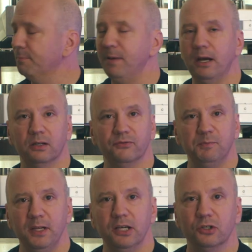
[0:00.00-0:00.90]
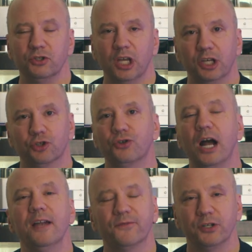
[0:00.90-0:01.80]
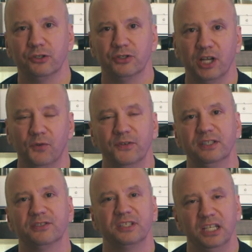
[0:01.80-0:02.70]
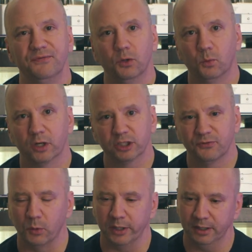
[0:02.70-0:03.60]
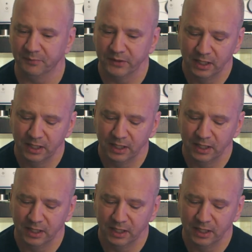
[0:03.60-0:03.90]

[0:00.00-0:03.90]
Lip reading: a pair of speakers and try for yourself and see if it works for you.